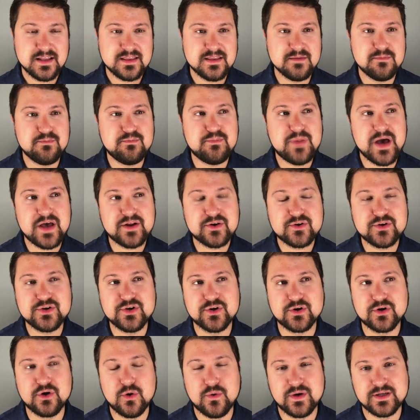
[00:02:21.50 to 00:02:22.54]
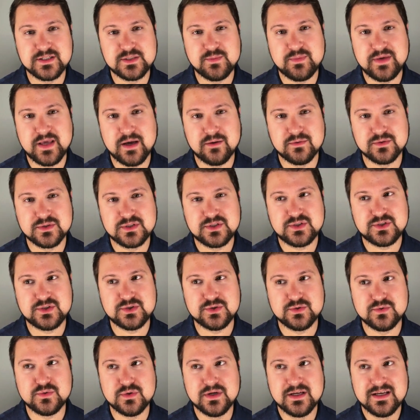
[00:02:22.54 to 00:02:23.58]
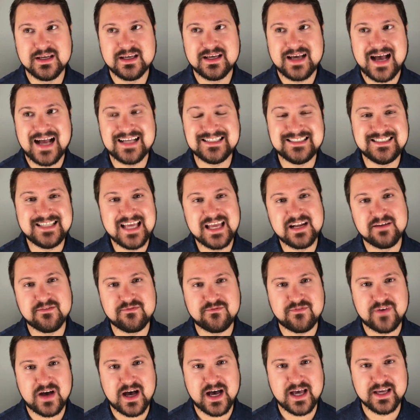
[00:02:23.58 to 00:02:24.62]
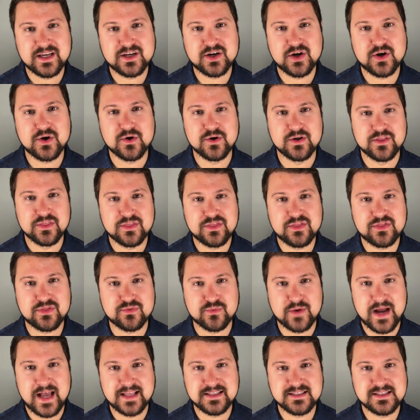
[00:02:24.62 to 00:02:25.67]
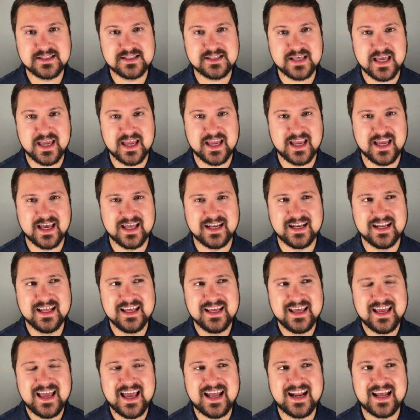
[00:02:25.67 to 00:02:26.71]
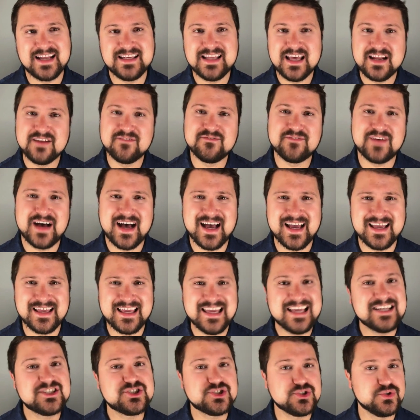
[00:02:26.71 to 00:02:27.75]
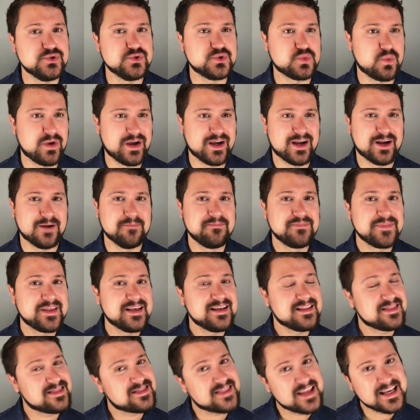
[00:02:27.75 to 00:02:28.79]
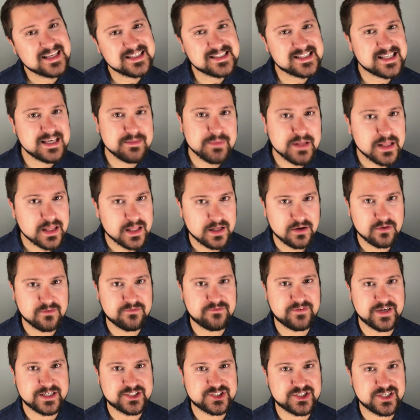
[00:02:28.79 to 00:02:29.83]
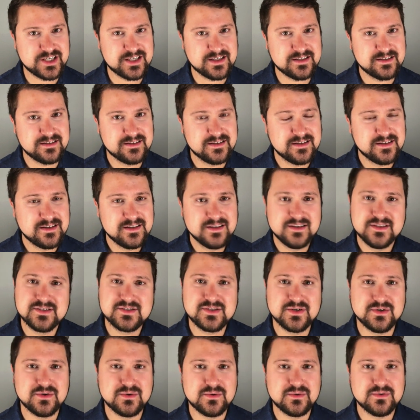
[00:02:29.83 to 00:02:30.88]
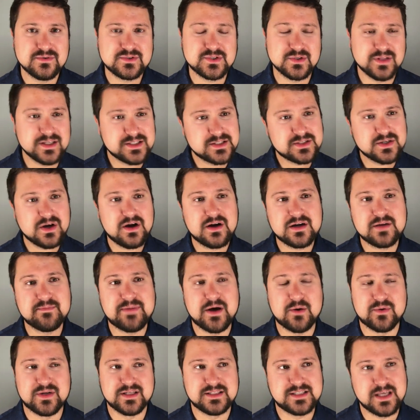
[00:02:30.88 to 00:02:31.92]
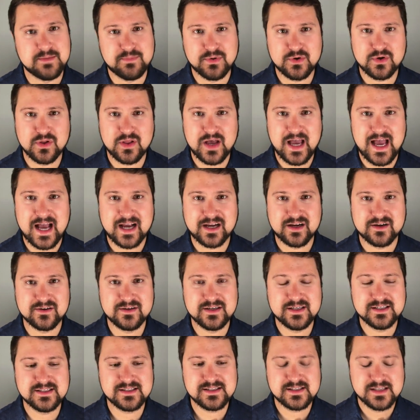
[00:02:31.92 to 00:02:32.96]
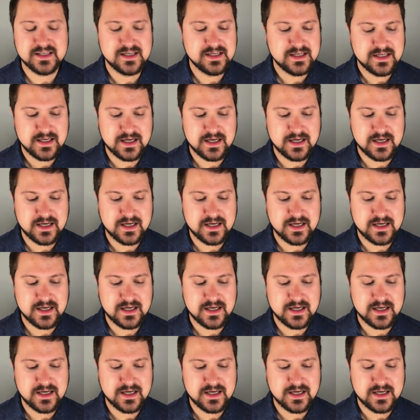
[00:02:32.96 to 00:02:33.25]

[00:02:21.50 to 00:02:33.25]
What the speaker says: the better you're going to be able to identify current threats and identify issues where things seem a little fishy. So let's talk about what a typical hacker is.